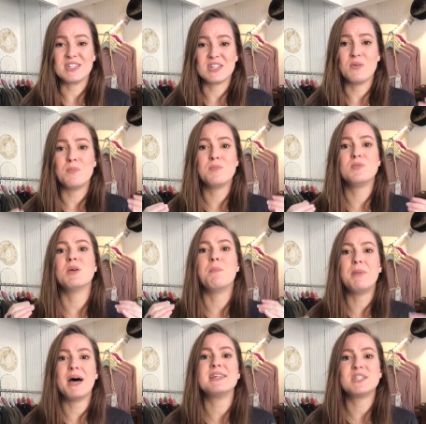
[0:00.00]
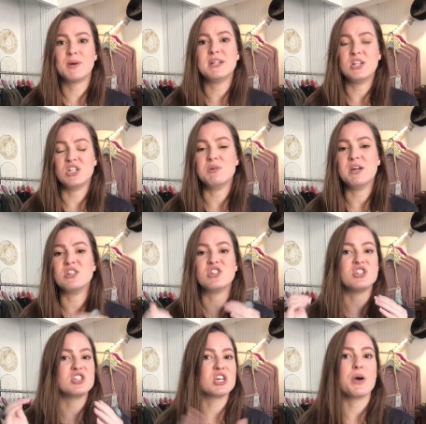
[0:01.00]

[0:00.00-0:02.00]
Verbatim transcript: So the best way to do it is just